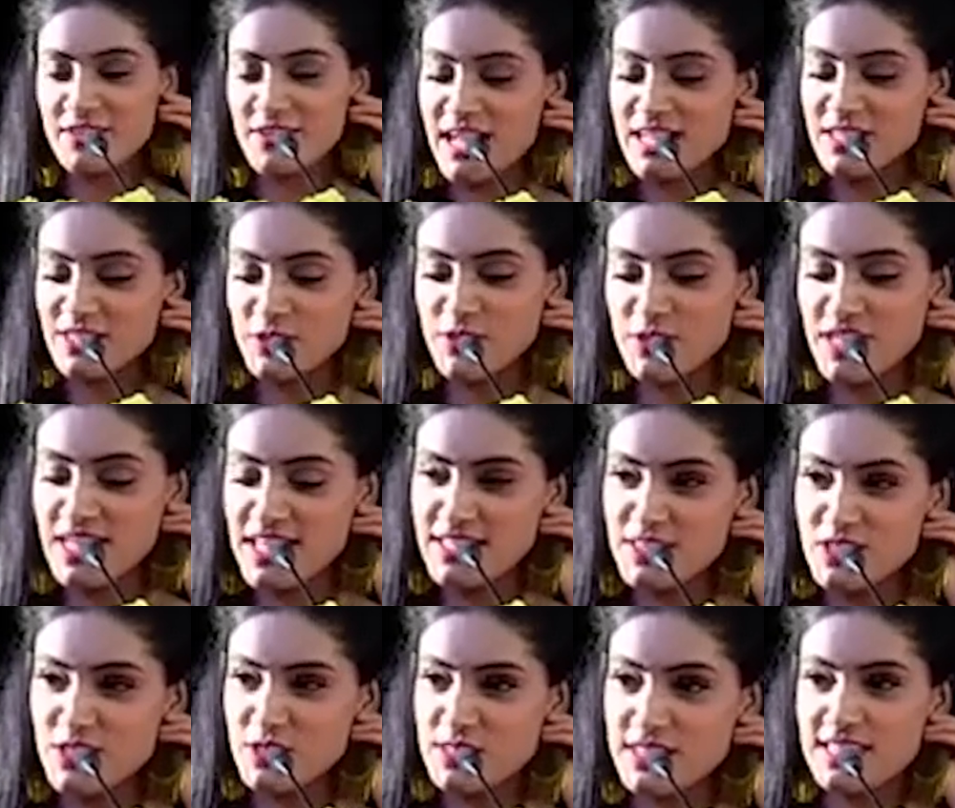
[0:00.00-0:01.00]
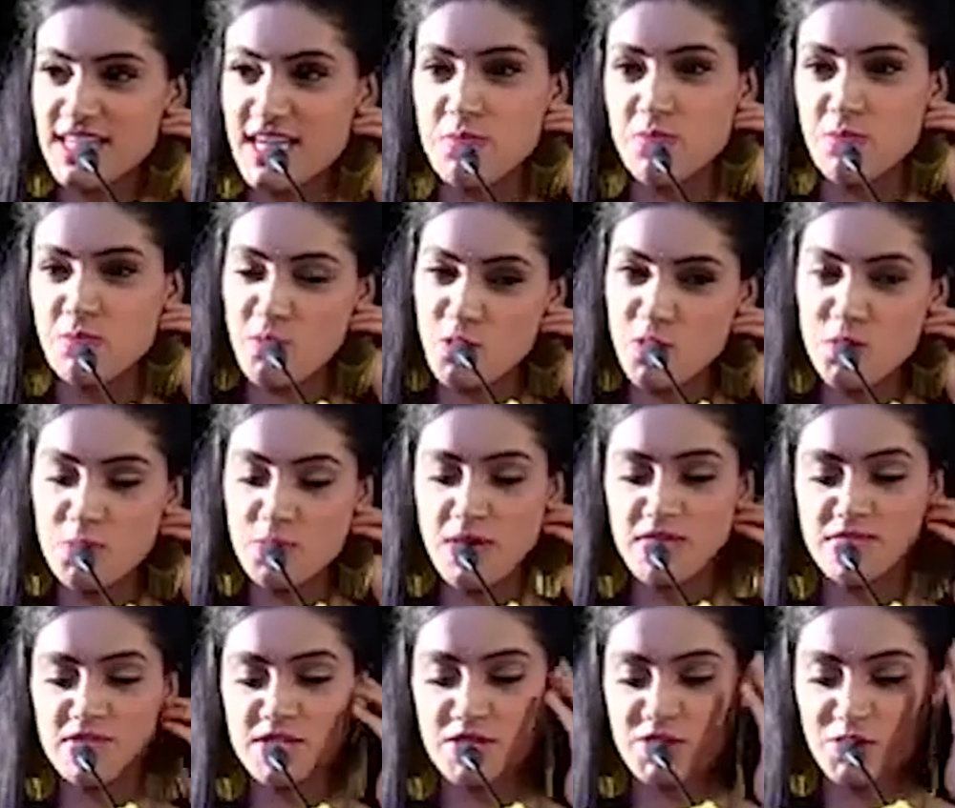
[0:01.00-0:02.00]
congratulations and more
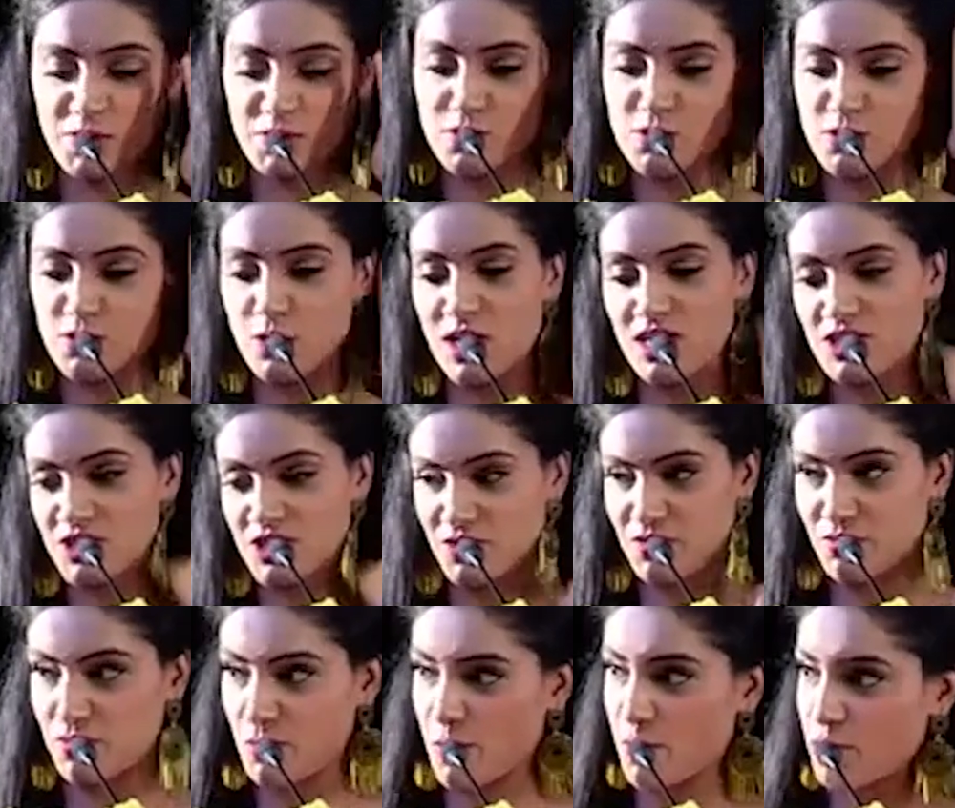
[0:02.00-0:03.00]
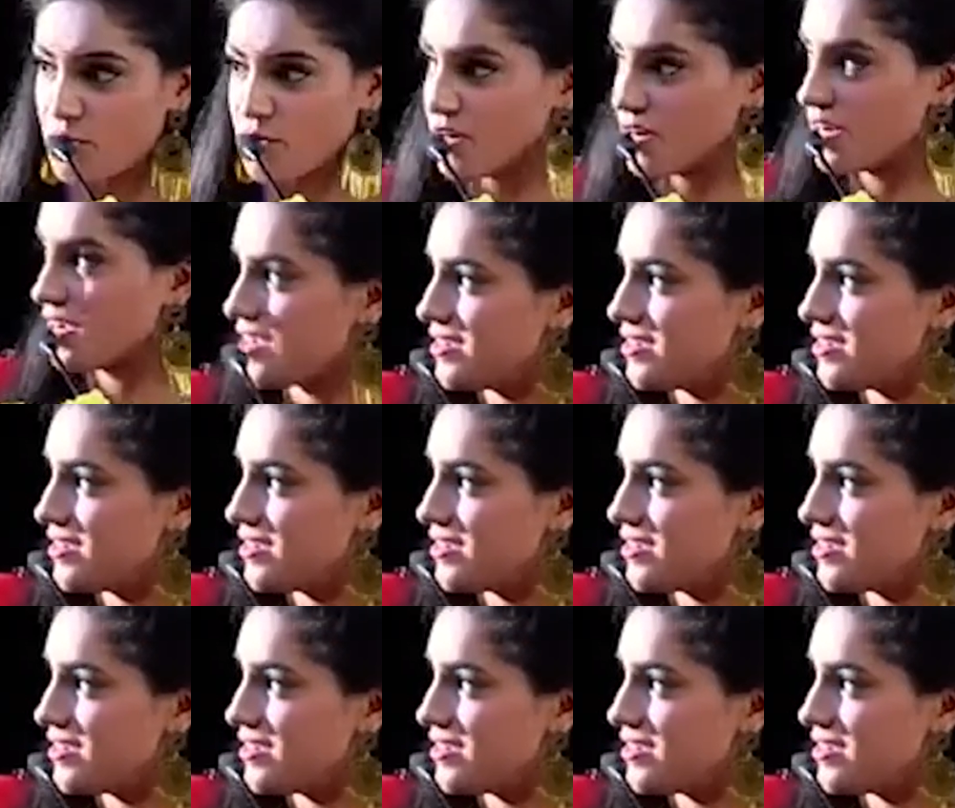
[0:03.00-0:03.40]
power to you to achieve more.